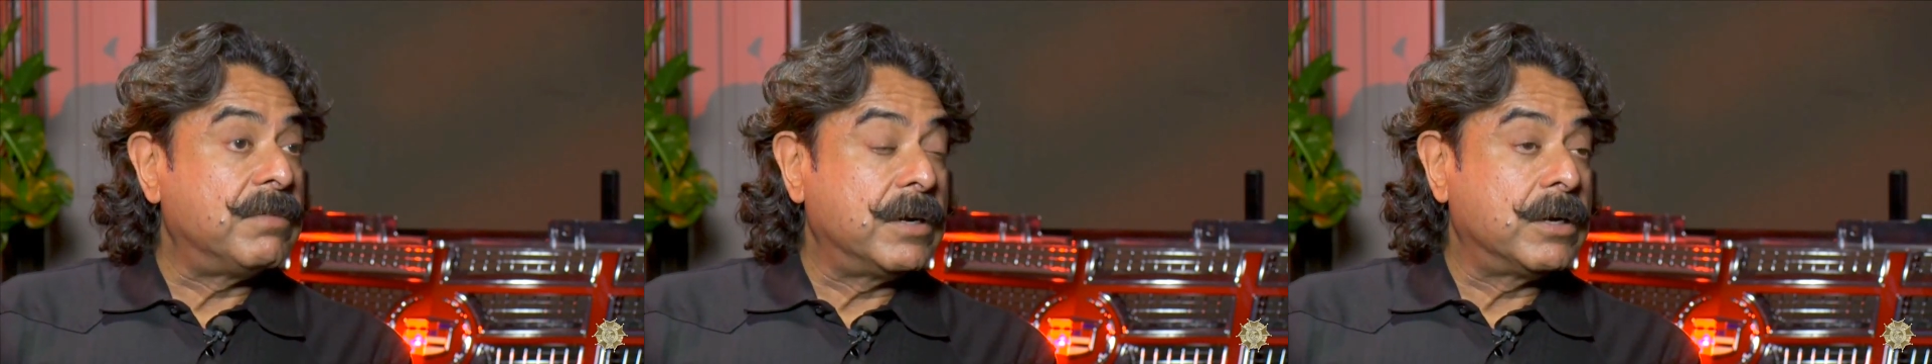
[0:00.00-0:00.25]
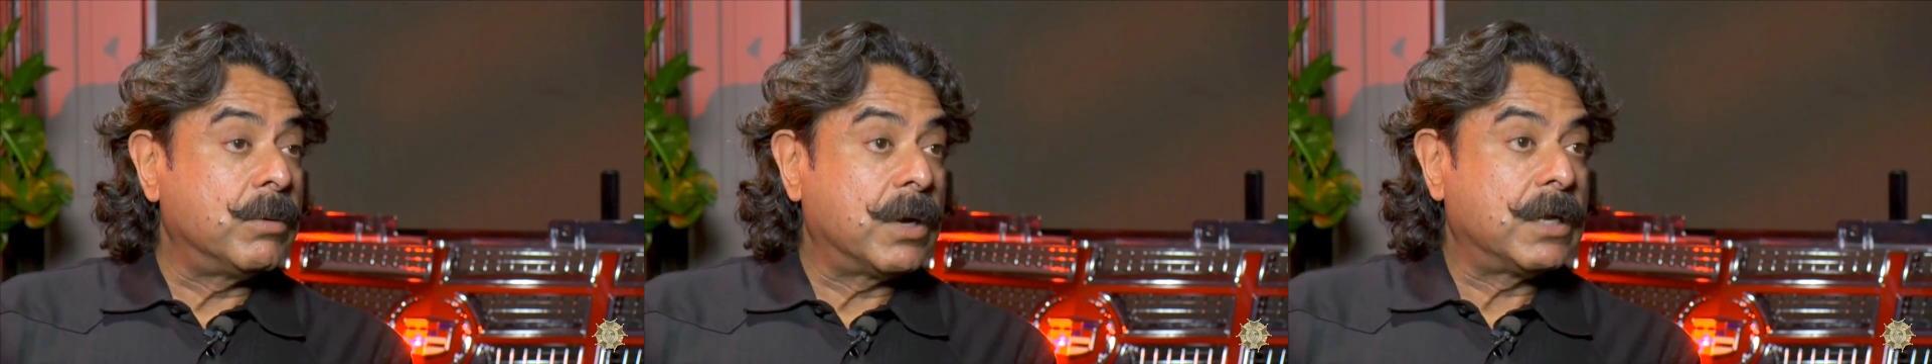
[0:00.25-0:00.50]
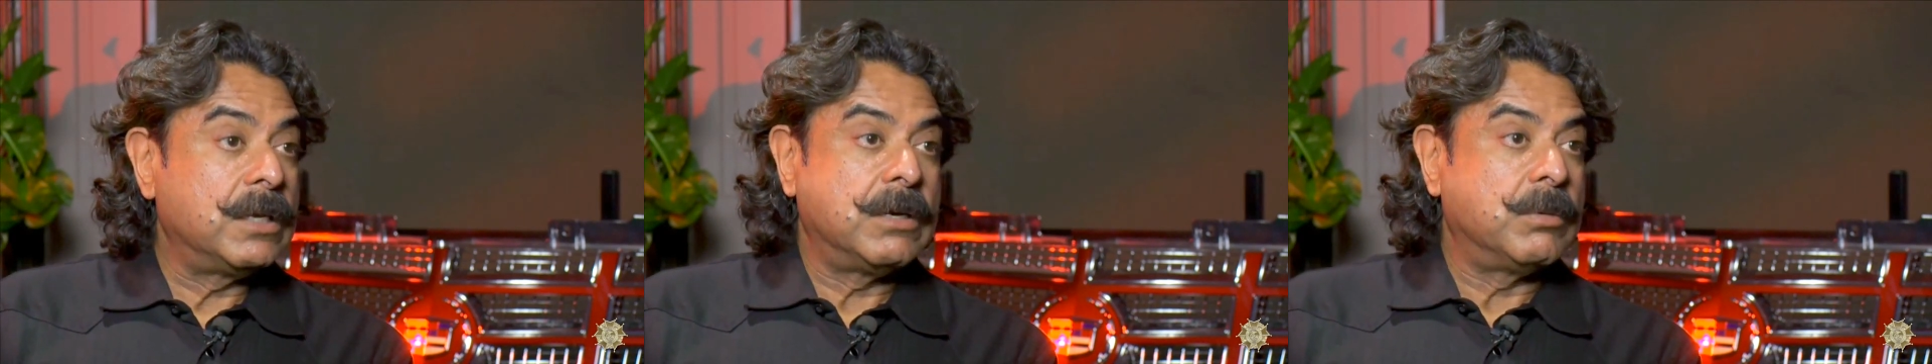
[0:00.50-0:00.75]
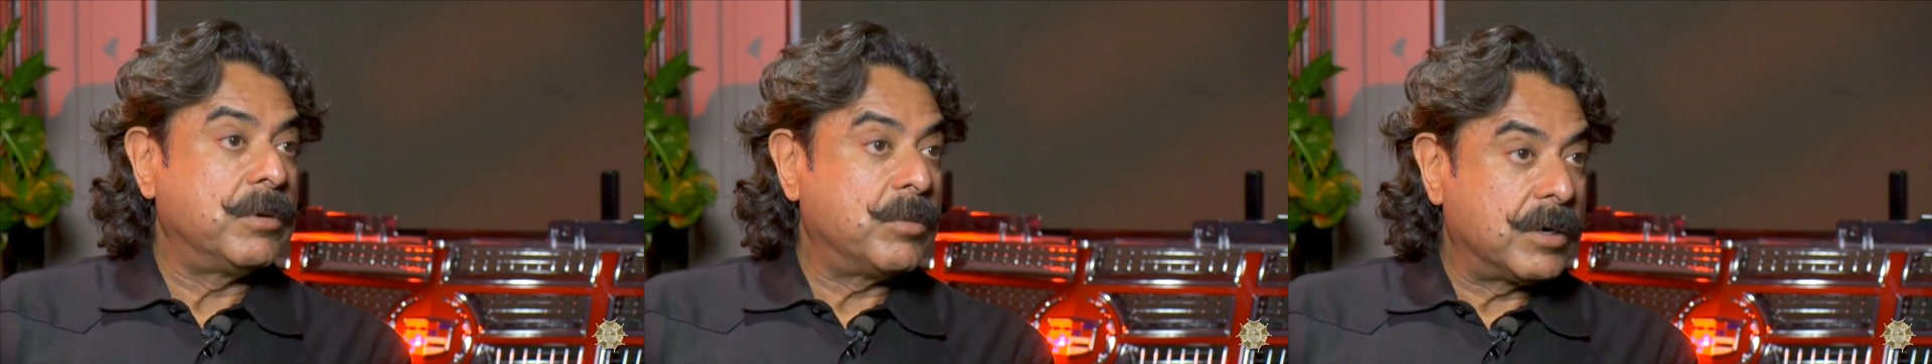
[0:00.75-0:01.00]
very quickly
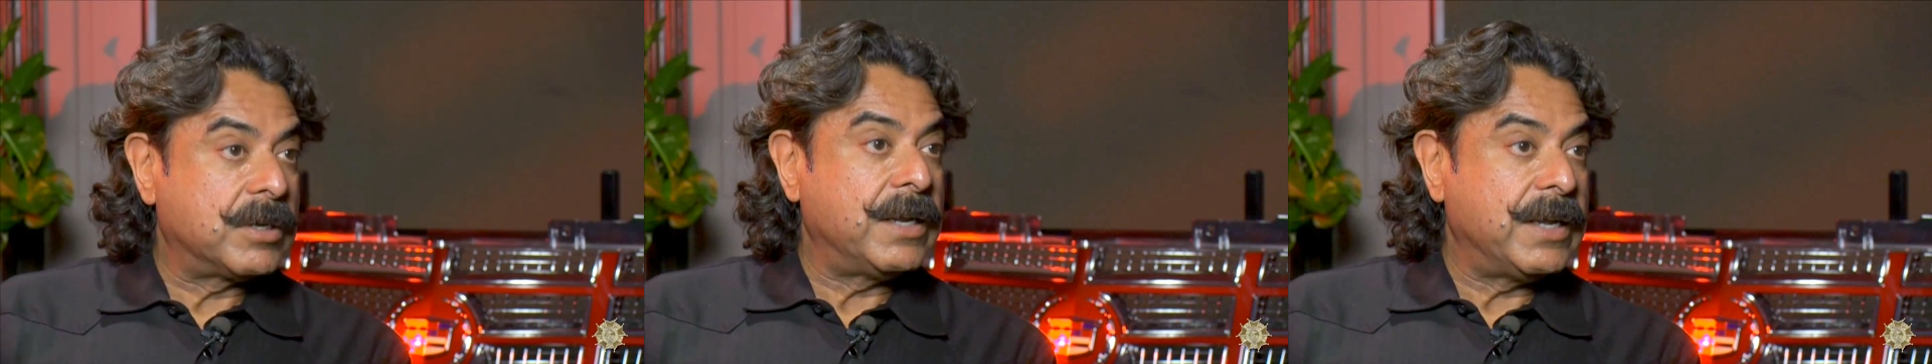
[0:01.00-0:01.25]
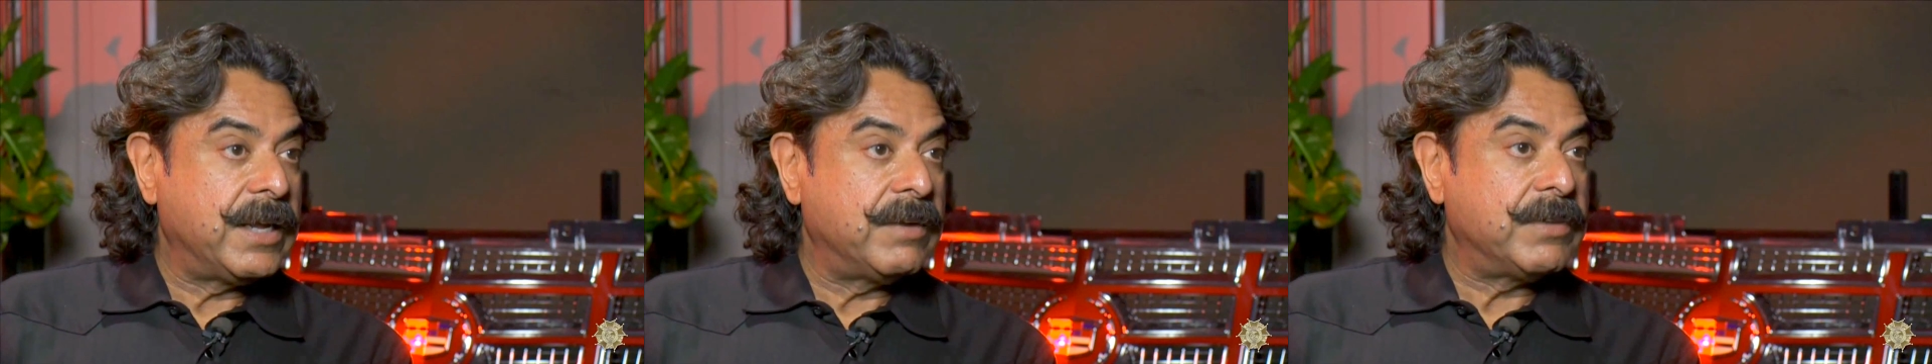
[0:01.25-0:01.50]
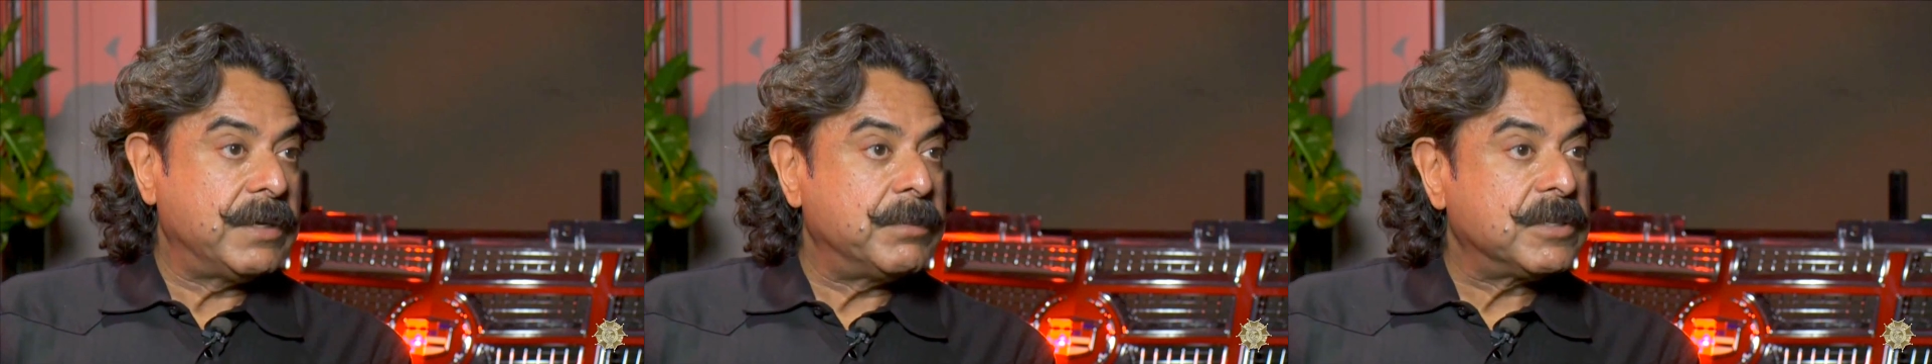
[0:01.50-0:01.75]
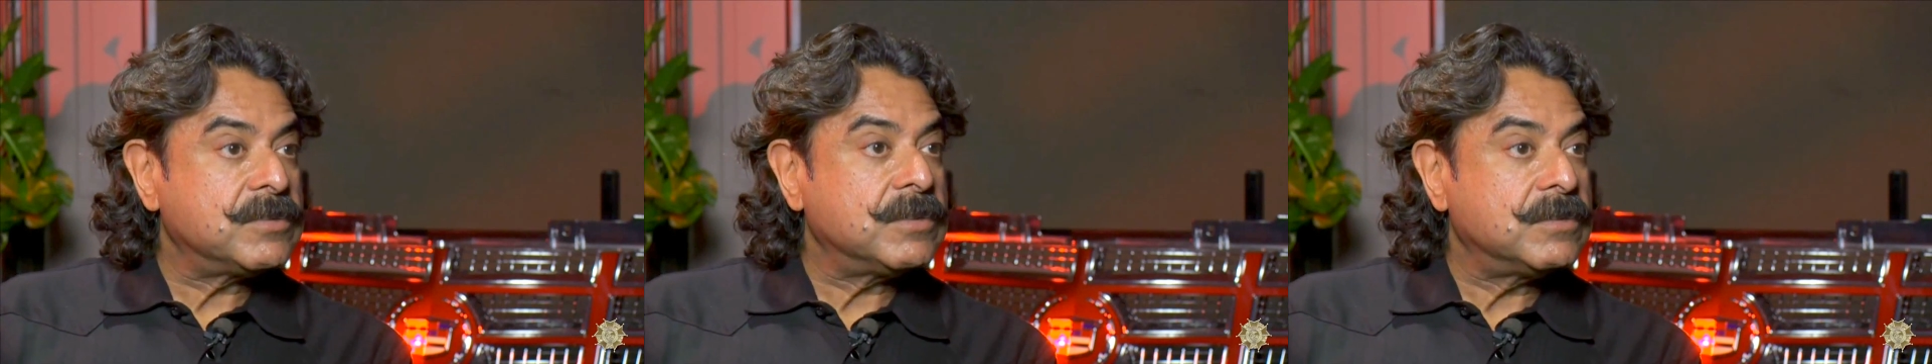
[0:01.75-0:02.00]
or we weren't going to have any
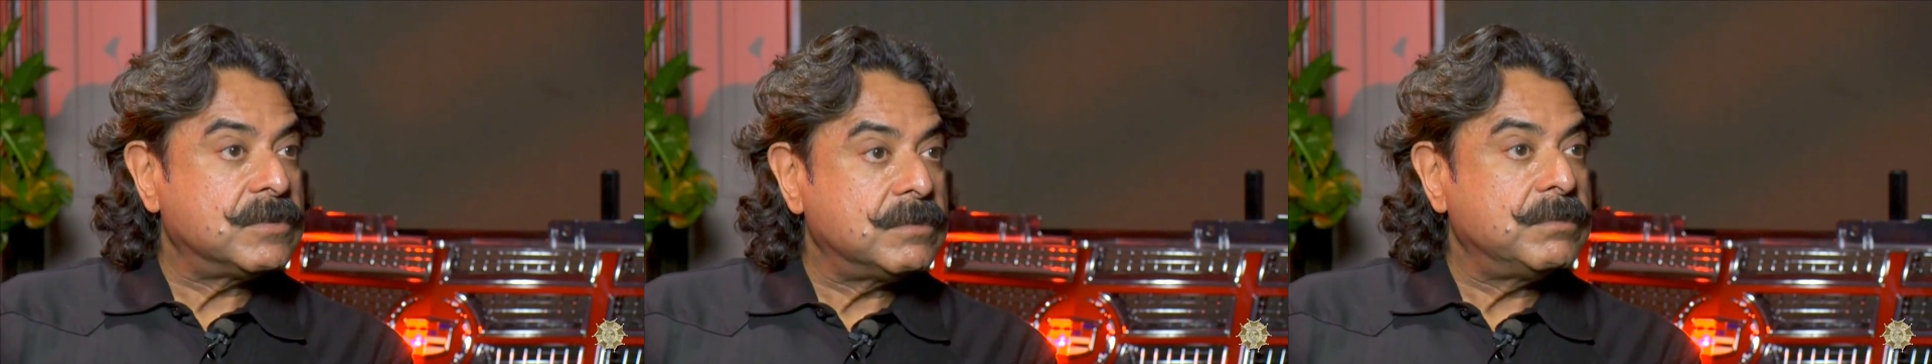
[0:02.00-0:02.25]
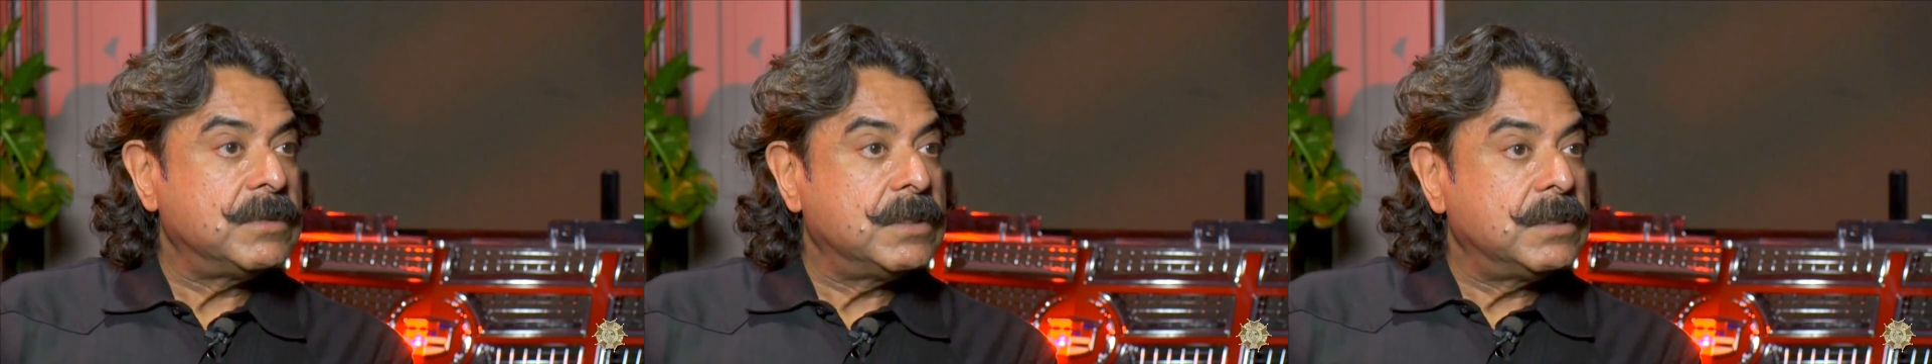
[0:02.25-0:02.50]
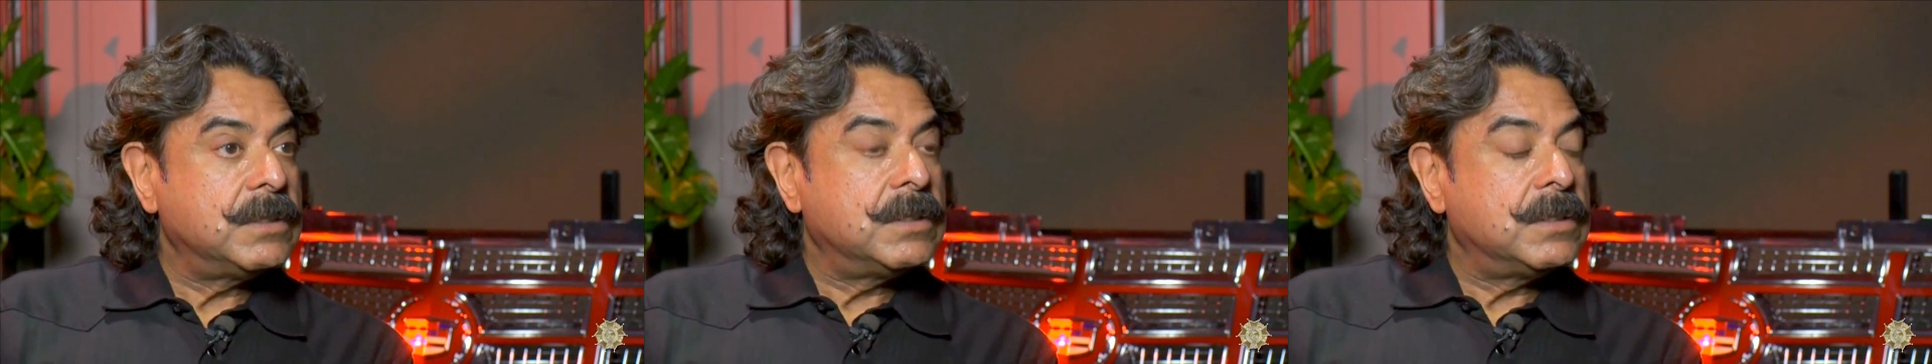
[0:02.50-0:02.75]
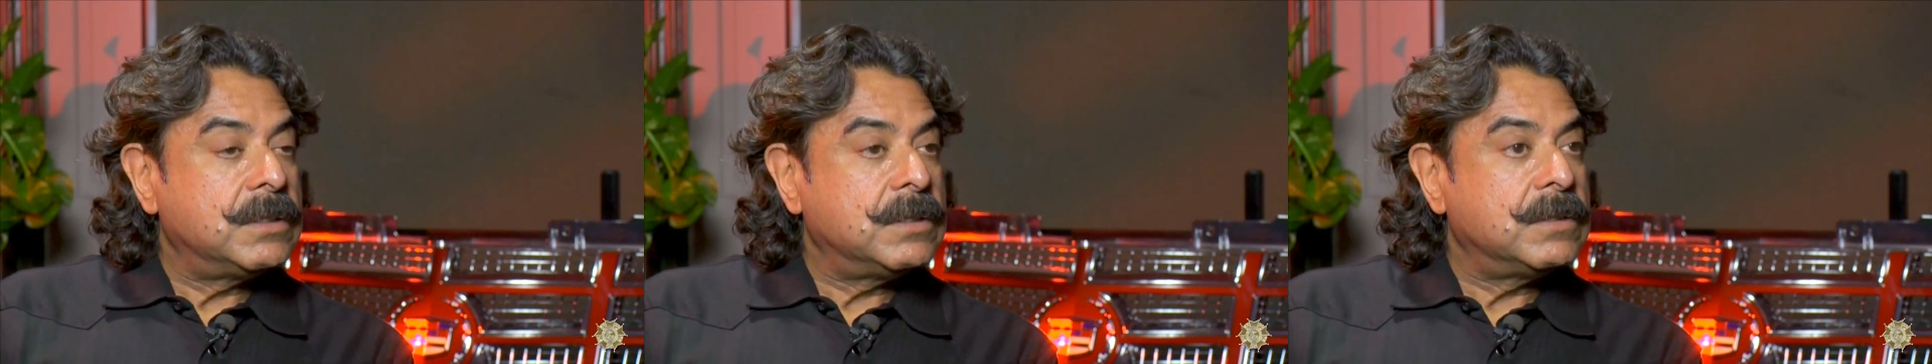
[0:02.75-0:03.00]
business.
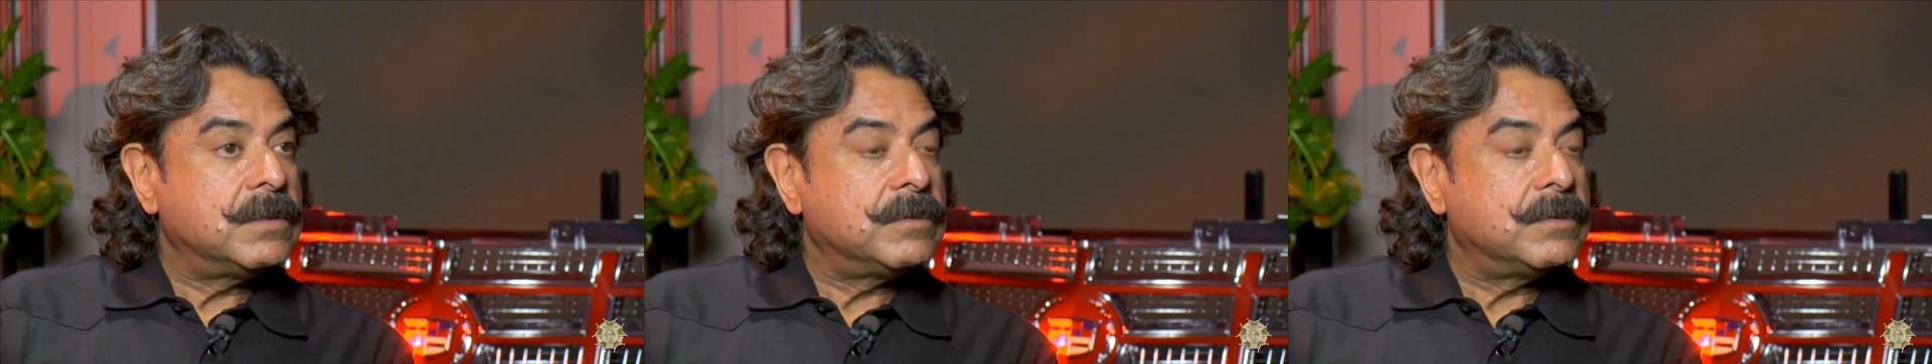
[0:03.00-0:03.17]
Um,